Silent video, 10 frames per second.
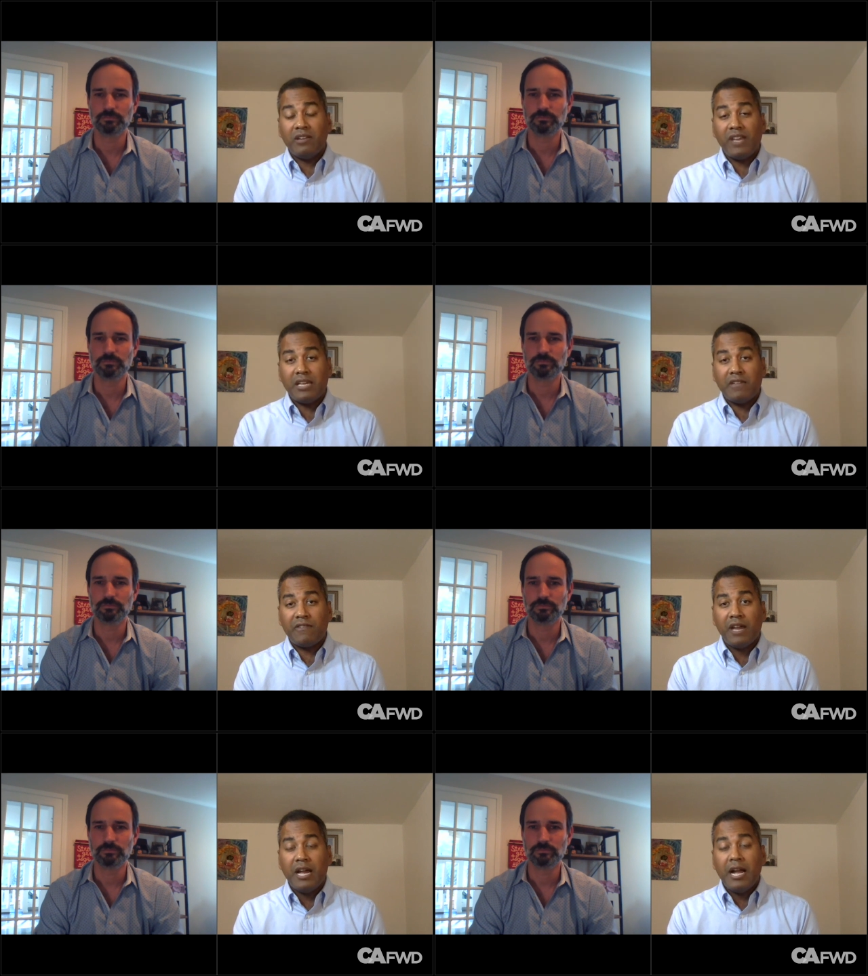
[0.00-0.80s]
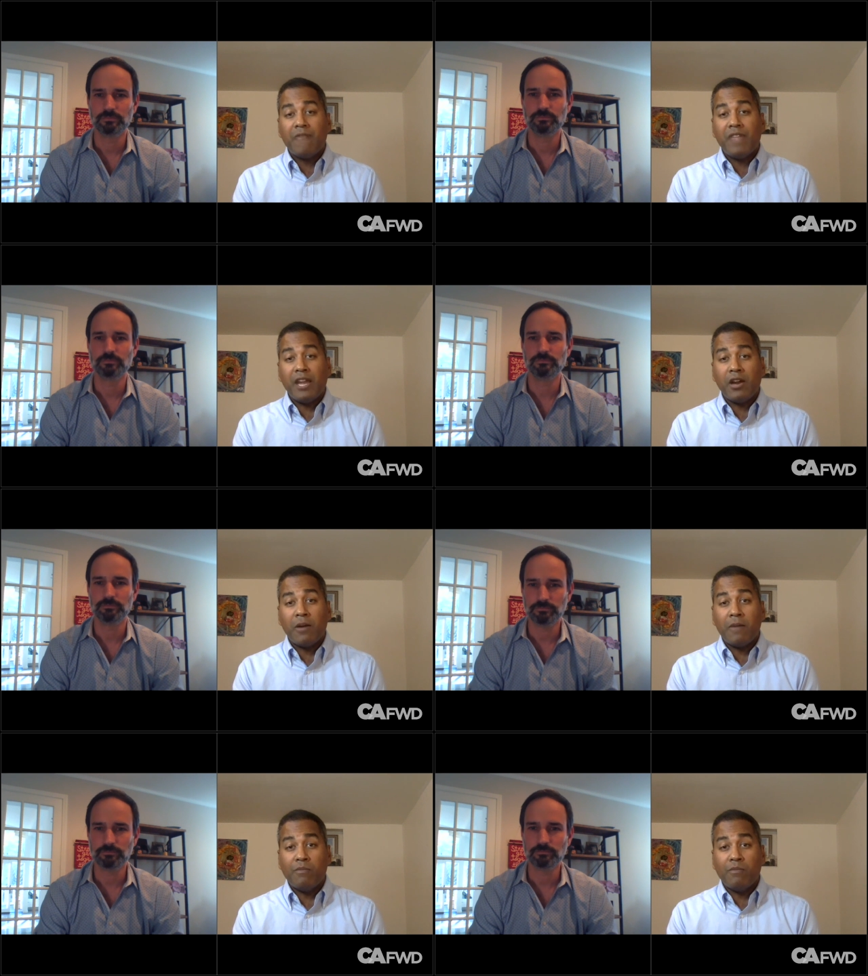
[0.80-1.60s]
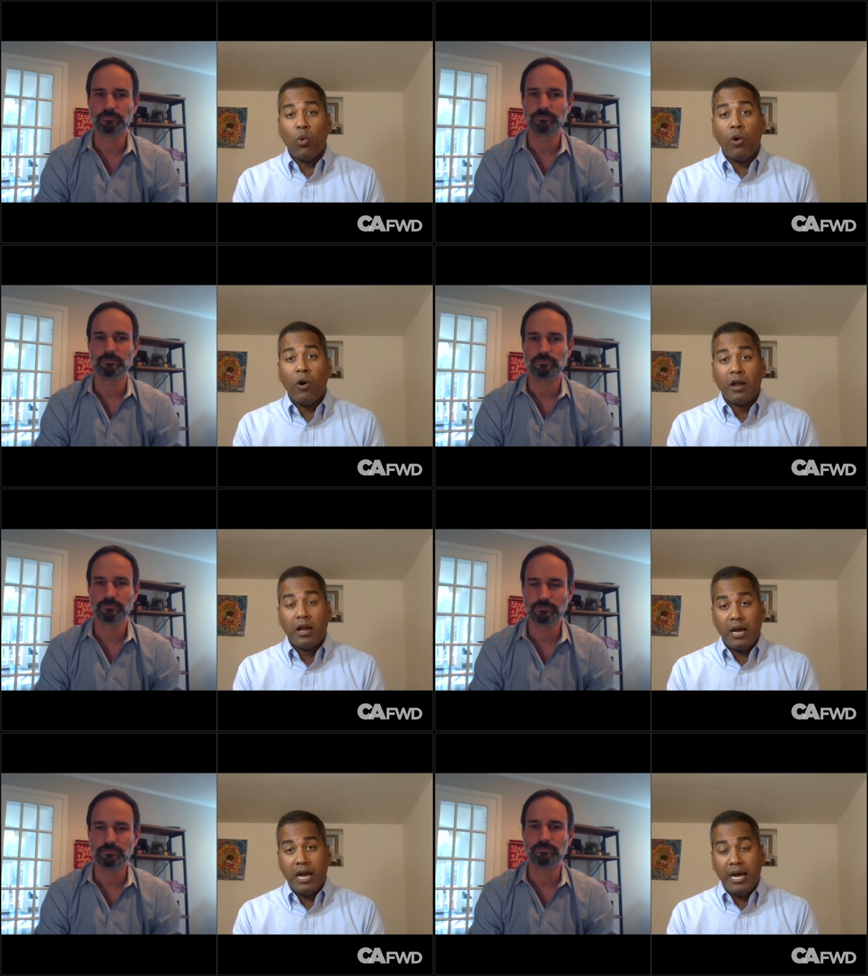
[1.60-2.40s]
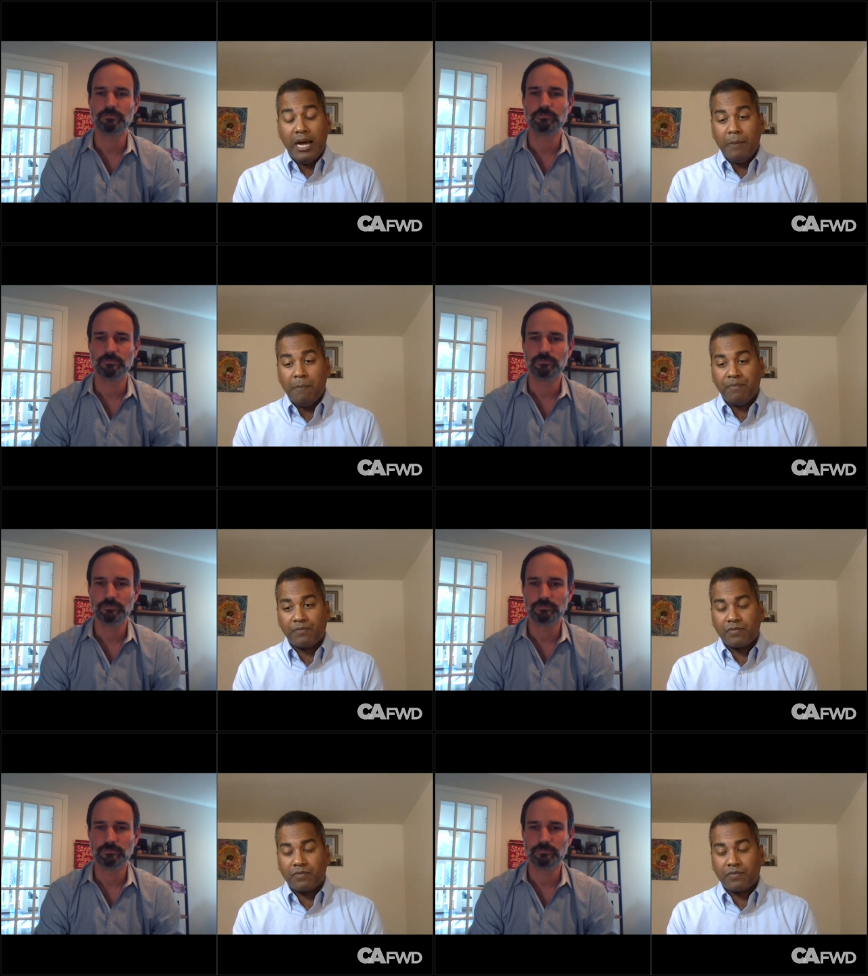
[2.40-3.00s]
Speaker 1: innovative they are more um,